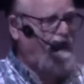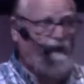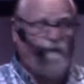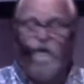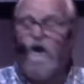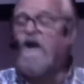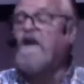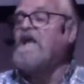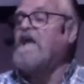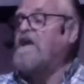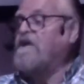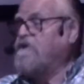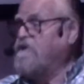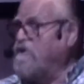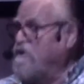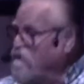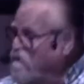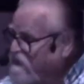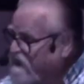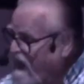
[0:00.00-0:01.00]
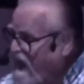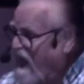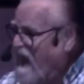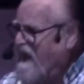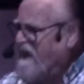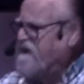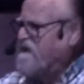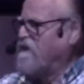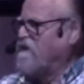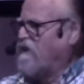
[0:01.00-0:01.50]
I want you and
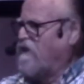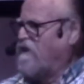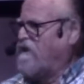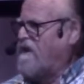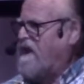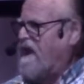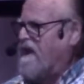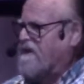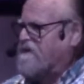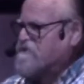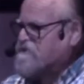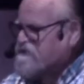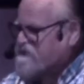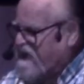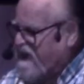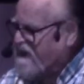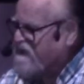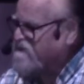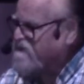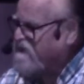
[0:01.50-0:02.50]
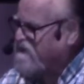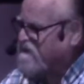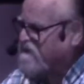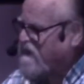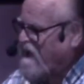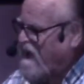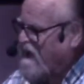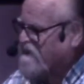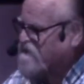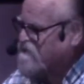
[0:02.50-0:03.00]
I to learn how to stand on
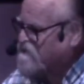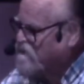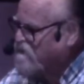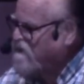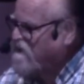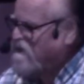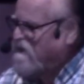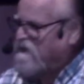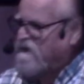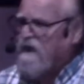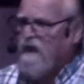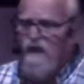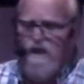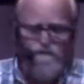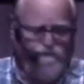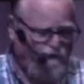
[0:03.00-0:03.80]
God's Word